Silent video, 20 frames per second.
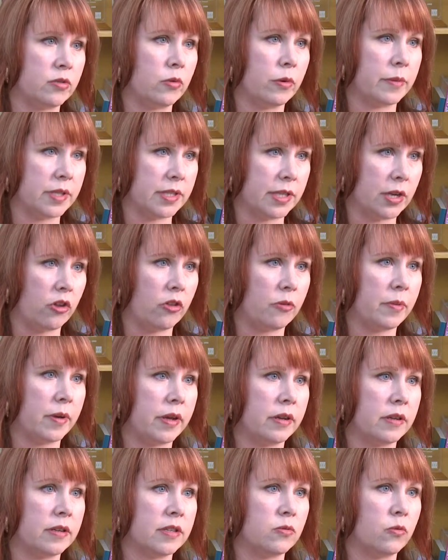women's health
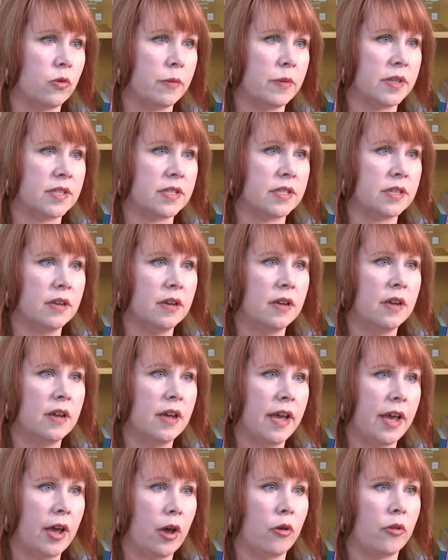because women's
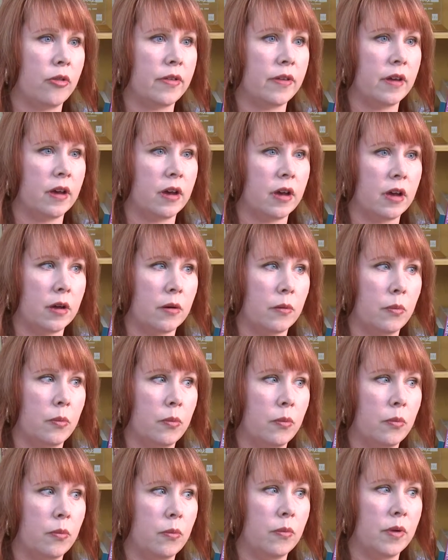health uh,
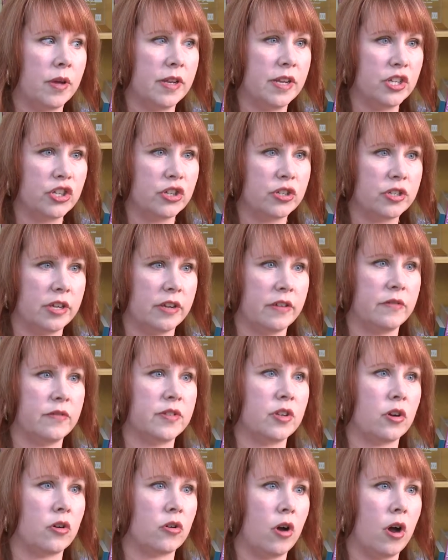
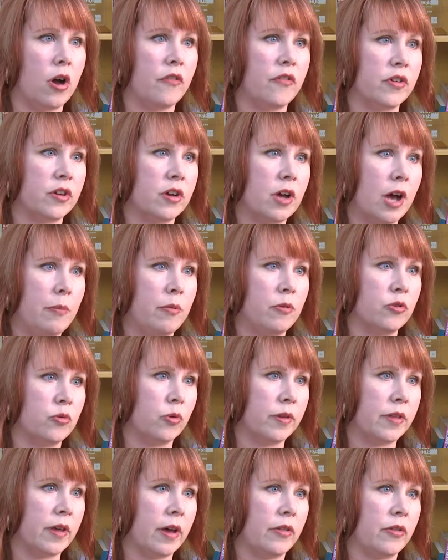initiatives are often coupled
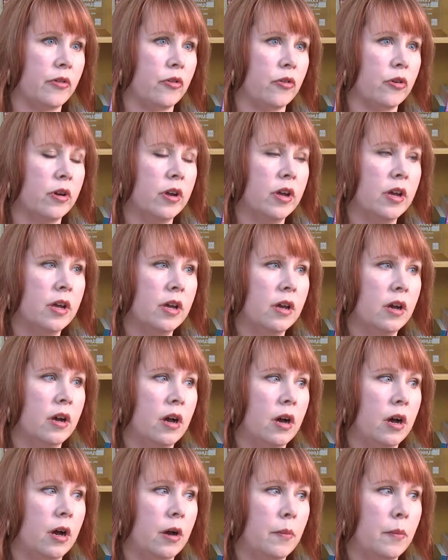with other
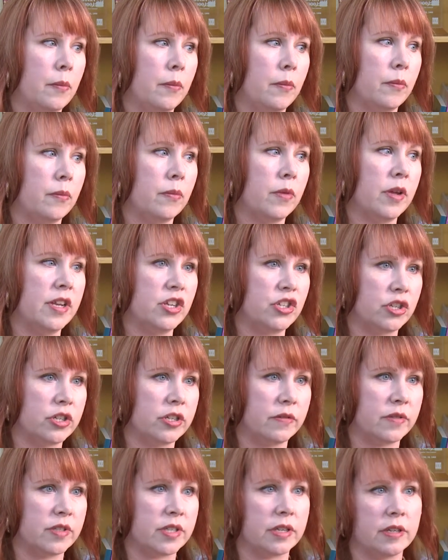um,
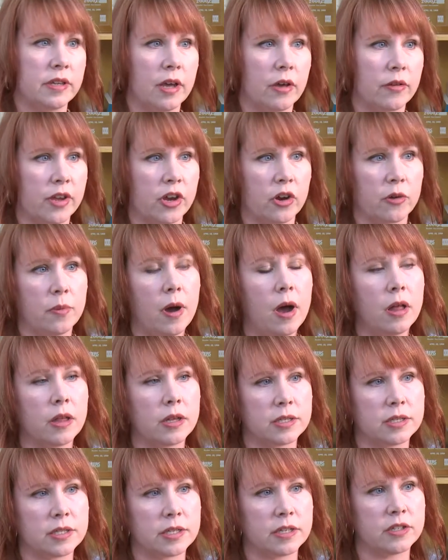initiatives in healthcare
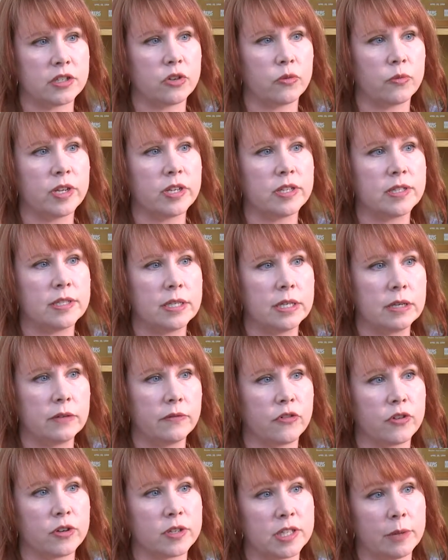policy. So we see,
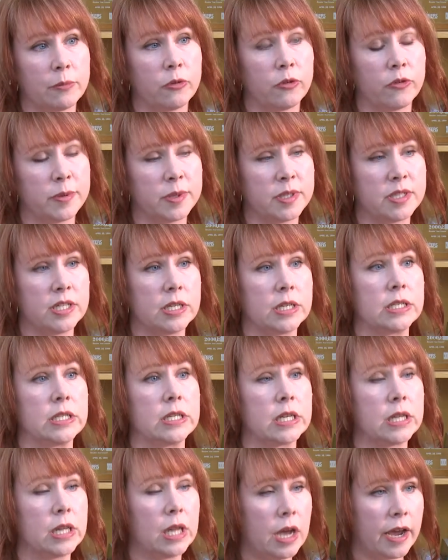for example, we've been seeing a
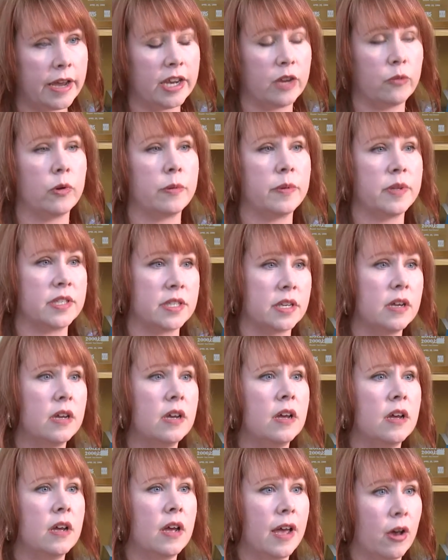decline in women's
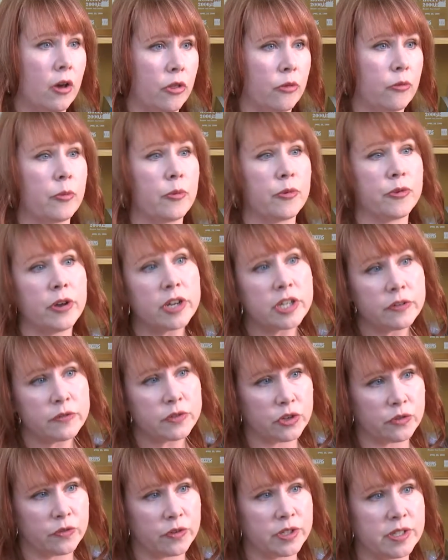health reproductive
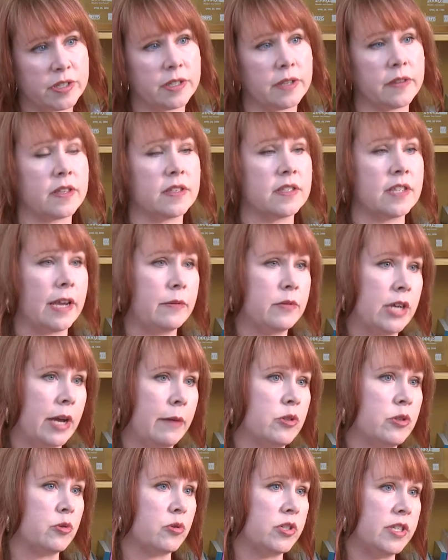services at the same
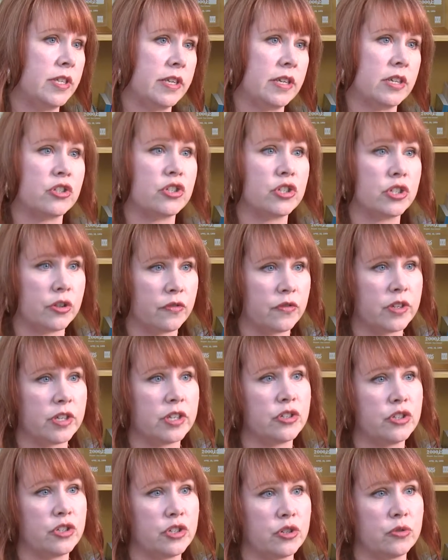time seeing a shift
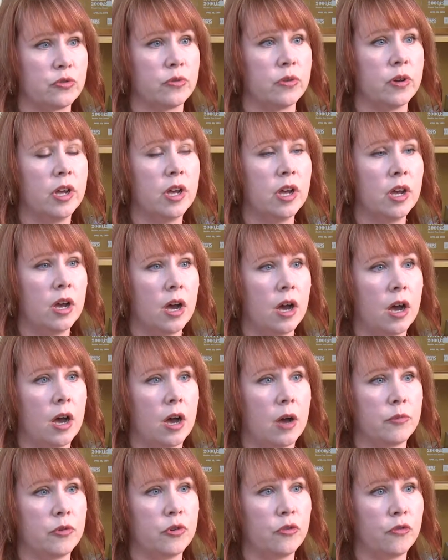into
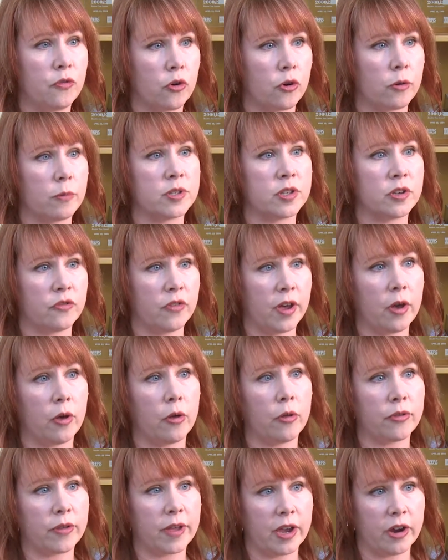um, new forms of
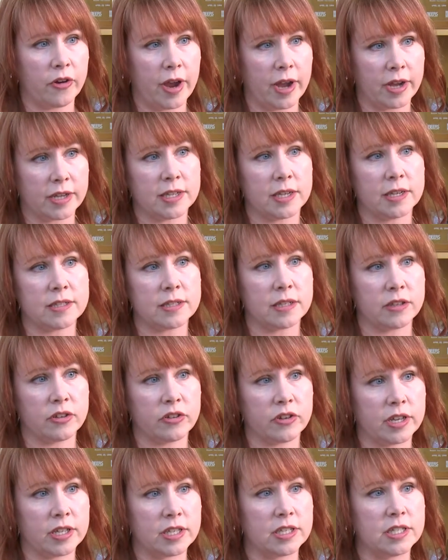health care access in the
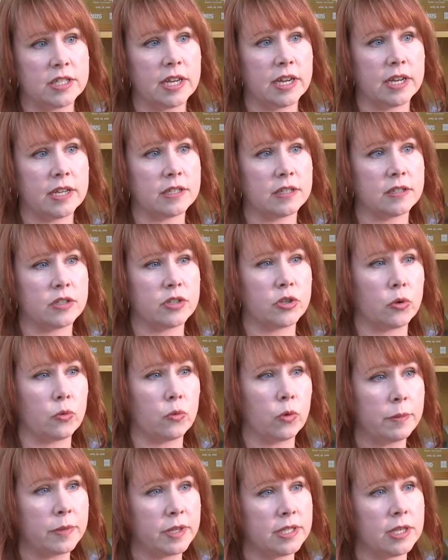United States. And so
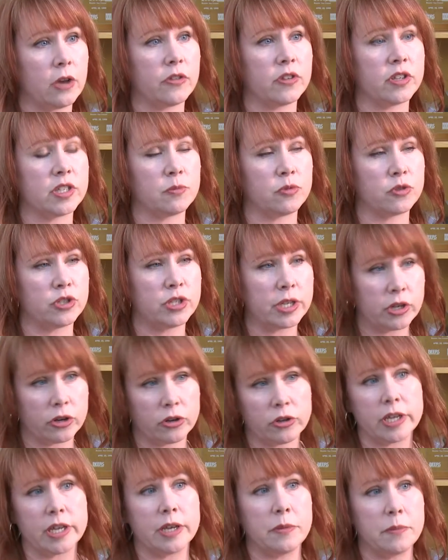women's health is
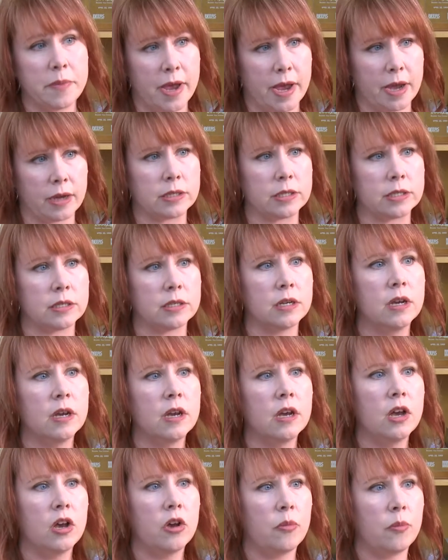particularly impacted
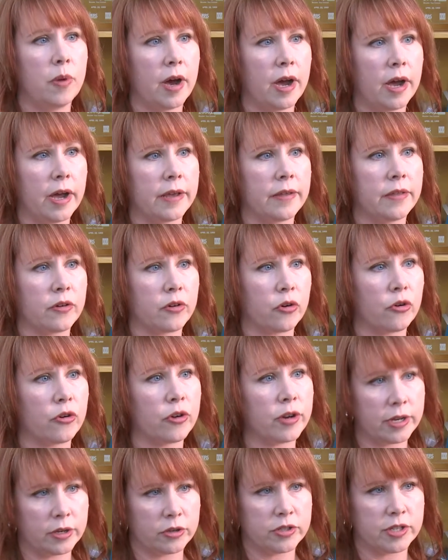by the
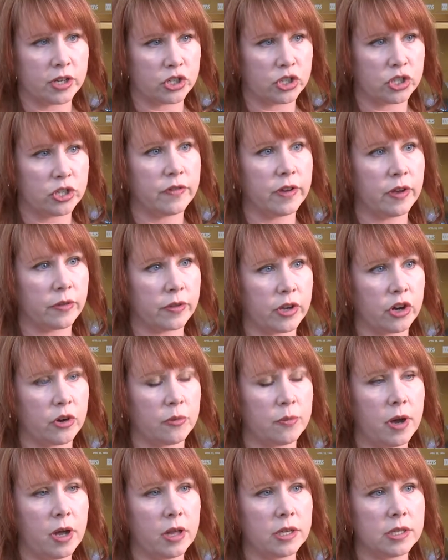current intersection of healthcare
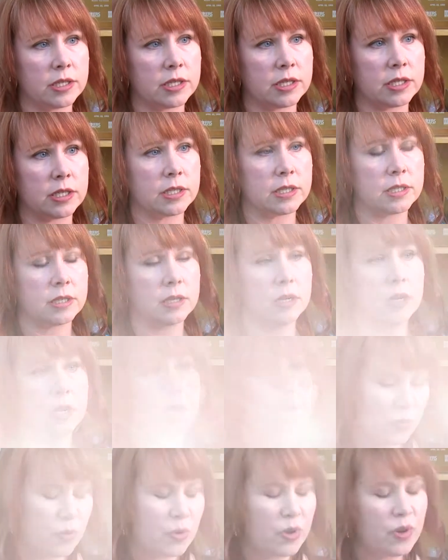policies.
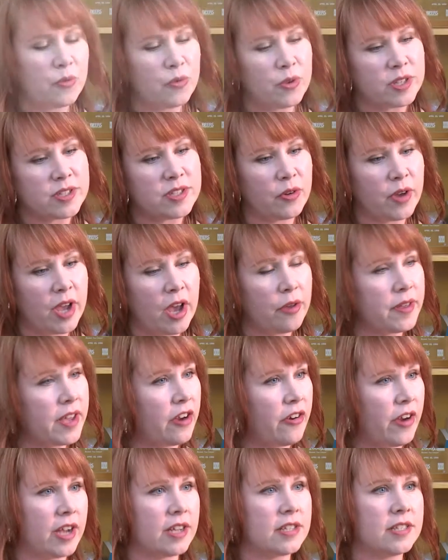Well, so
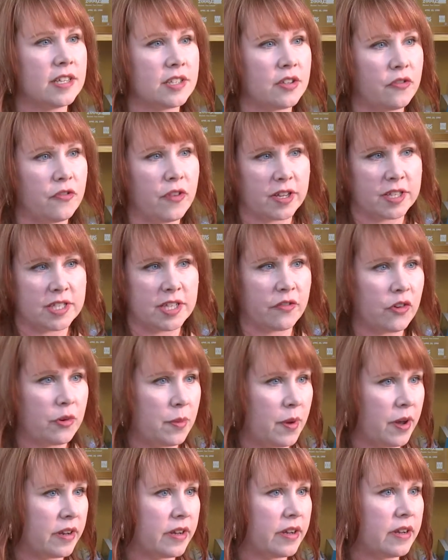healthcare access affects
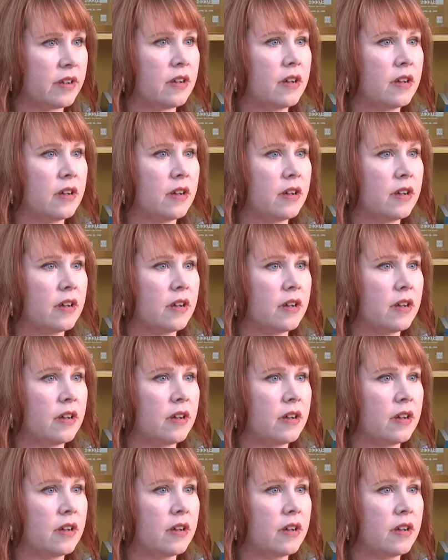everybody